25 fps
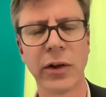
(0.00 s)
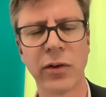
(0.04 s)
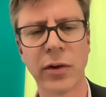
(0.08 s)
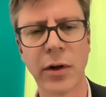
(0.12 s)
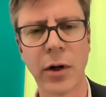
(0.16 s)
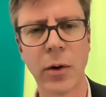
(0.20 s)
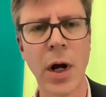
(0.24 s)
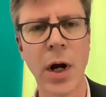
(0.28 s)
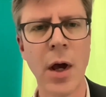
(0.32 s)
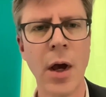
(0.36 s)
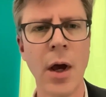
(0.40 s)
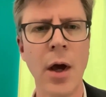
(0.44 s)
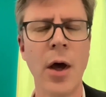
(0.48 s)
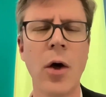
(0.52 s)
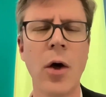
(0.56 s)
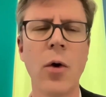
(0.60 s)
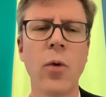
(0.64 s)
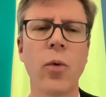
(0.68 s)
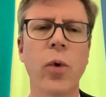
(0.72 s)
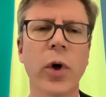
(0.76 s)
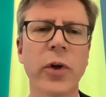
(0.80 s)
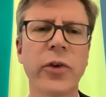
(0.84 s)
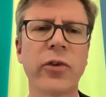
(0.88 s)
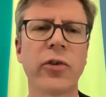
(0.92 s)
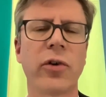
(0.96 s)
So
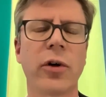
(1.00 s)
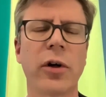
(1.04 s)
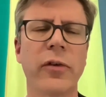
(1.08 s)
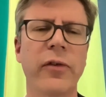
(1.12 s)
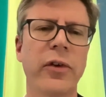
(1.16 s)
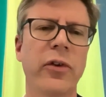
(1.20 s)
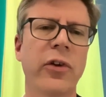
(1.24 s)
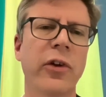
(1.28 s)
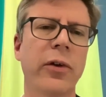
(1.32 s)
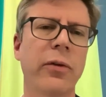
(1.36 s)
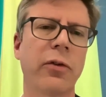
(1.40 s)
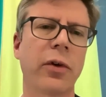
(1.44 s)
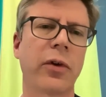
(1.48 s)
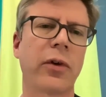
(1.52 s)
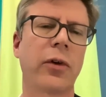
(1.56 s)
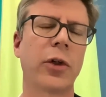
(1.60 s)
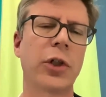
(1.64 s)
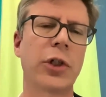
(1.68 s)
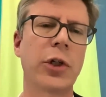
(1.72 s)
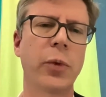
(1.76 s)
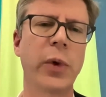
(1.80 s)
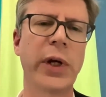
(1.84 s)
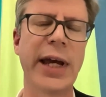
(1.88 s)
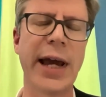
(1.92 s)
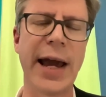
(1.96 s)
what services
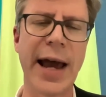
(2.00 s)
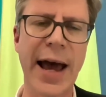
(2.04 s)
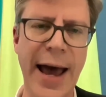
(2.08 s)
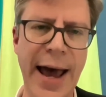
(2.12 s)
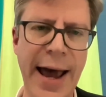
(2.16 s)
do we